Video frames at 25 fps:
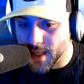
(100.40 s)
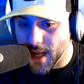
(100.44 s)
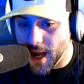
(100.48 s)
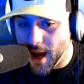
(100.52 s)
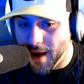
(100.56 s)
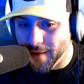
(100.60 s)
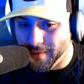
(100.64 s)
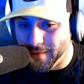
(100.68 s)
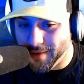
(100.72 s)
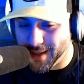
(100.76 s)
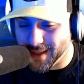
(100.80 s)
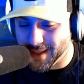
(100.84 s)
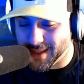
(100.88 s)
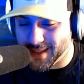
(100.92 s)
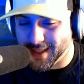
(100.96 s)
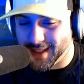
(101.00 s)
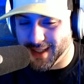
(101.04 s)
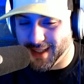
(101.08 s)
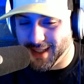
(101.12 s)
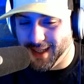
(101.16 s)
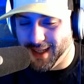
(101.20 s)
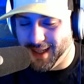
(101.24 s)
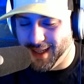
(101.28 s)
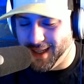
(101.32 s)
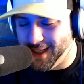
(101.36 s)

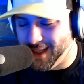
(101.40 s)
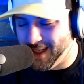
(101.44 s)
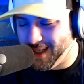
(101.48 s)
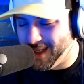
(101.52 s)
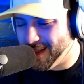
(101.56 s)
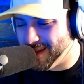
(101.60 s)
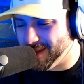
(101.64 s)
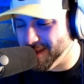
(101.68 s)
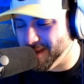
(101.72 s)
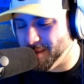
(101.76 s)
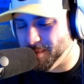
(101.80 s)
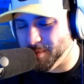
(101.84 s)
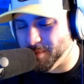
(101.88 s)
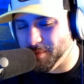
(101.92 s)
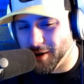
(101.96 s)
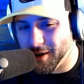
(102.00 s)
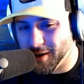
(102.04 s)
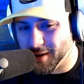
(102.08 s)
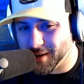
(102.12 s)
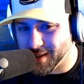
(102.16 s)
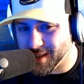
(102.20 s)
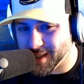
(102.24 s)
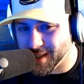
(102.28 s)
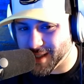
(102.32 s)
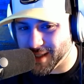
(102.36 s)
obviously the
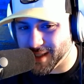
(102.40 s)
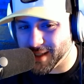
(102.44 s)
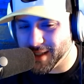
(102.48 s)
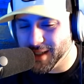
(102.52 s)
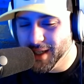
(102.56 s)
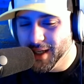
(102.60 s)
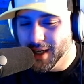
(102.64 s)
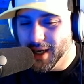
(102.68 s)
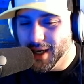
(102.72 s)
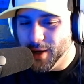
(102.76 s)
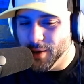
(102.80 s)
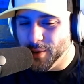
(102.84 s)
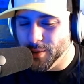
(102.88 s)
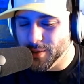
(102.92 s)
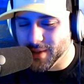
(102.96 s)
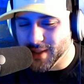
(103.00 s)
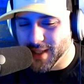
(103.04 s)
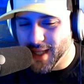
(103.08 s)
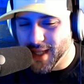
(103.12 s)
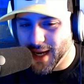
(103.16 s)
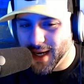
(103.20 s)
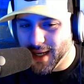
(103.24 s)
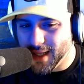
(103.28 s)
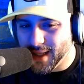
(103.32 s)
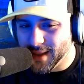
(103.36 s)
person who's
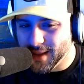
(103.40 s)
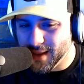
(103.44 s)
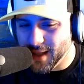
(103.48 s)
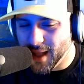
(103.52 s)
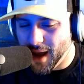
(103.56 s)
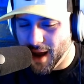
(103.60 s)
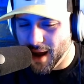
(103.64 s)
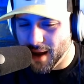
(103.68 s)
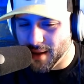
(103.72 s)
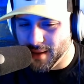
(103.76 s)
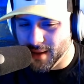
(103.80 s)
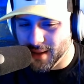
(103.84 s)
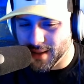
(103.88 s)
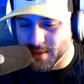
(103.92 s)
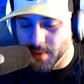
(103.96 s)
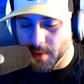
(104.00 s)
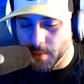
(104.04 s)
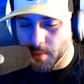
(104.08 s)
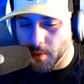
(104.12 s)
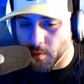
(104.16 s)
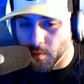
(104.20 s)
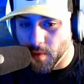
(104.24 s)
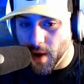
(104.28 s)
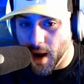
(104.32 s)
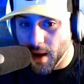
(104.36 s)
getting uh, these
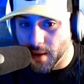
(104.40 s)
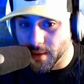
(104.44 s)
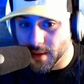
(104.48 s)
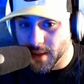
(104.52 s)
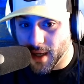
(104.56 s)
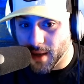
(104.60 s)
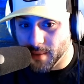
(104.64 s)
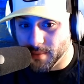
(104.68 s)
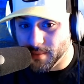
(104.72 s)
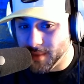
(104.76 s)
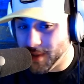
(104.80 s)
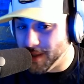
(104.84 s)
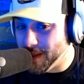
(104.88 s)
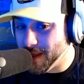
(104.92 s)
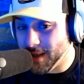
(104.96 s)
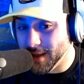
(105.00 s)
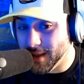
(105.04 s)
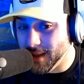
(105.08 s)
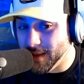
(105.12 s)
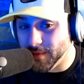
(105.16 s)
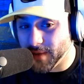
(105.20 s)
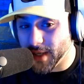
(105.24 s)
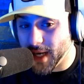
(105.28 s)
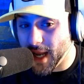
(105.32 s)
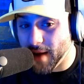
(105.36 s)
people riled up
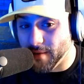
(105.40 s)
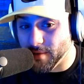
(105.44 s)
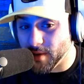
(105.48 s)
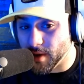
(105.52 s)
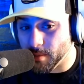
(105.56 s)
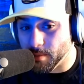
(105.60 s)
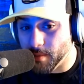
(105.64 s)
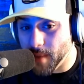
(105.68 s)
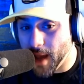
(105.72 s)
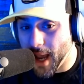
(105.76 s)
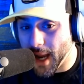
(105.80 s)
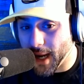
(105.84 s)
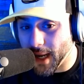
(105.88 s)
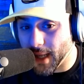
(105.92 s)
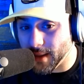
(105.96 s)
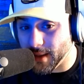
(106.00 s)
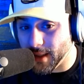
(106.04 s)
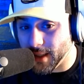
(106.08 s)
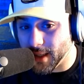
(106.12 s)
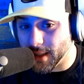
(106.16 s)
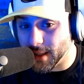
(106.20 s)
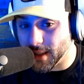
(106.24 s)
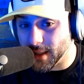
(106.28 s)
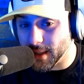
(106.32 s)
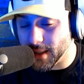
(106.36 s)
didn't even have their back at
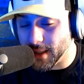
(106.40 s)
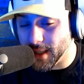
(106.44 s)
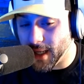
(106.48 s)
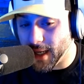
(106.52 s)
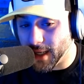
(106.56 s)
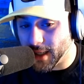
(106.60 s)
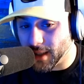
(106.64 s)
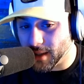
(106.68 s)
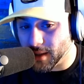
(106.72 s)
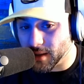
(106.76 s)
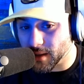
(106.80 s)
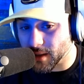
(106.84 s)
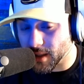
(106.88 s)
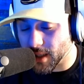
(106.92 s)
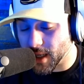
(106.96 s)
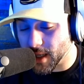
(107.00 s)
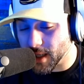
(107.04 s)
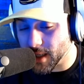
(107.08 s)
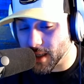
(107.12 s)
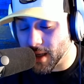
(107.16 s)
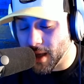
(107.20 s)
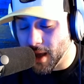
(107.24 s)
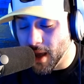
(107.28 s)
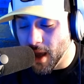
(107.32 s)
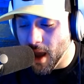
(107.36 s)
the end of the day, it looked
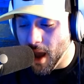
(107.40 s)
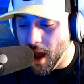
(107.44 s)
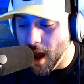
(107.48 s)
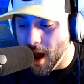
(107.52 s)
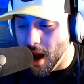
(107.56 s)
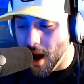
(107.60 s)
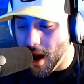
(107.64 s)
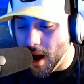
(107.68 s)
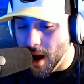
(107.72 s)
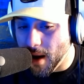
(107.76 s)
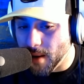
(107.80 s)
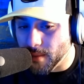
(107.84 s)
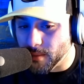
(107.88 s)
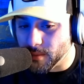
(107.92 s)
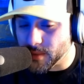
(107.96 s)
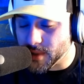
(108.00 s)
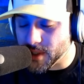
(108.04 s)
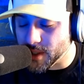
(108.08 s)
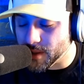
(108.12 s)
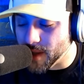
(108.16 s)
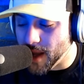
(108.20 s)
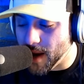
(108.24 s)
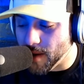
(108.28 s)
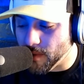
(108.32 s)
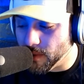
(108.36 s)
like. Um,
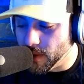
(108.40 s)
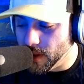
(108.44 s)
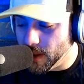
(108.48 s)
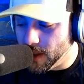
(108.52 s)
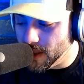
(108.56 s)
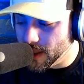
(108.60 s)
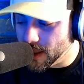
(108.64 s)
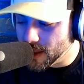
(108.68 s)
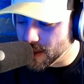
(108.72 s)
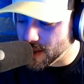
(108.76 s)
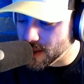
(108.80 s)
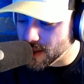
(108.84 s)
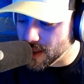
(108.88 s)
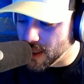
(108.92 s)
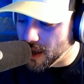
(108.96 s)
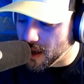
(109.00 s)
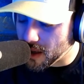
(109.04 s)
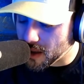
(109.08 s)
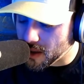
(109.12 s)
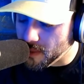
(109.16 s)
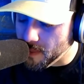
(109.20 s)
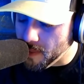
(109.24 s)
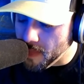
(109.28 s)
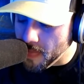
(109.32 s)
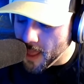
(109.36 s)
so that really does
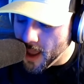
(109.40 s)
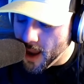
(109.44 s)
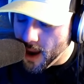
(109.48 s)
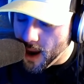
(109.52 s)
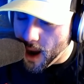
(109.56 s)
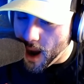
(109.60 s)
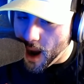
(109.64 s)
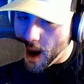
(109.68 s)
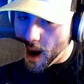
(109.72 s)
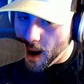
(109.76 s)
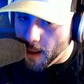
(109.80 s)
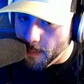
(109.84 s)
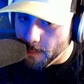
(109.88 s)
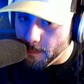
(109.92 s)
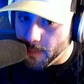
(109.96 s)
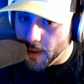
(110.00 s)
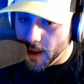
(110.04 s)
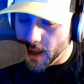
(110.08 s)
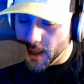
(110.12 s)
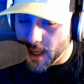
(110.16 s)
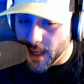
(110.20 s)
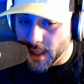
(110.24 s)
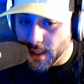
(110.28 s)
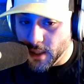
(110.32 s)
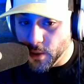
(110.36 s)
suck. Uh,
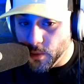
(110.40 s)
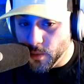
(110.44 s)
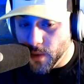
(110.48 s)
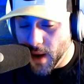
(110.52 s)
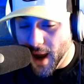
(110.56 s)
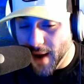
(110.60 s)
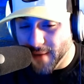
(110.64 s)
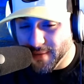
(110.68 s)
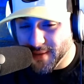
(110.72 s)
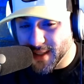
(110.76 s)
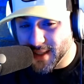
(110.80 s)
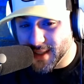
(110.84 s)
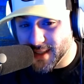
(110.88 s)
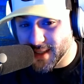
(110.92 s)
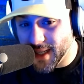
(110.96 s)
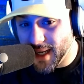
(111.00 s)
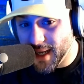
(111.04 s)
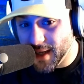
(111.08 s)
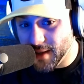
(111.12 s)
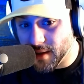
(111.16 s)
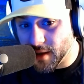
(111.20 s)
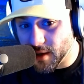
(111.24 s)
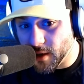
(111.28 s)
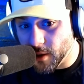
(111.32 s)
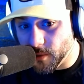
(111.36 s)
but I do have to
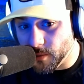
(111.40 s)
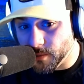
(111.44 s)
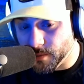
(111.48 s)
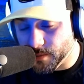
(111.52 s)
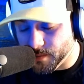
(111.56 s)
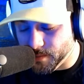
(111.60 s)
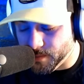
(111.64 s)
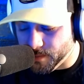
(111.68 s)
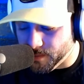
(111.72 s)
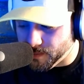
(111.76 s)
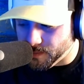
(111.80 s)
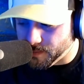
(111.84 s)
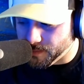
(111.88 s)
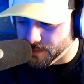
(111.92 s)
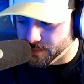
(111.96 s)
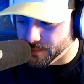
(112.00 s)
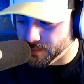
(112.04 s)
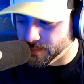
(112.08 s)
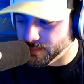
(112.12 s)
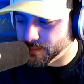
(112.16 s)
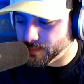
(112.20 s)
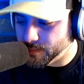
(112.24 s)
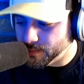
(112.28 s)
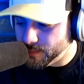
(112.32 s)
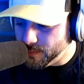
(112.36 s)
say, though,
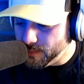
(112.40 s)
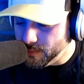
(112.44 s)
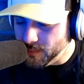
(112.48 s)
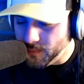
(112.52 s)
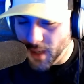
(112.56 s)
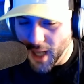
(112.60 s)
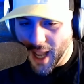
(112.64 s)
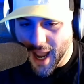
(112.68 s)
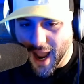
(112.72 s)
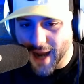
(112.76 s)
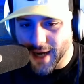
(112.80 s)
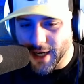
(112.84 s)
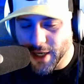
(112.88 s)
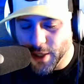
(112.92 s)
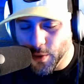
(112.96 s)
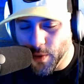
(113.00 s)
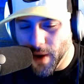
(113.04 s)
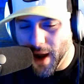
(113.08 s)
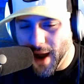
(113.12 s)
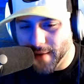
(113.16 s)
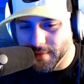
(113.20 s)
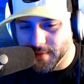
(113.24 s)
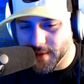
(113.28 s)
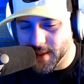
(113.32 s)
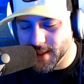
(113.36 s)
I do
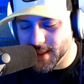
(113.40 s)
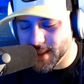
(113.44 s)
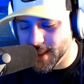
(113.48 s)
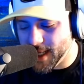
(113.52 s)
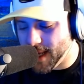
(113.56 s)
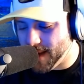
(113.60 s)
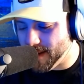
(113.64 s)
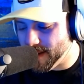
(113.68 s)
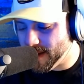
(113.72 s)
have to say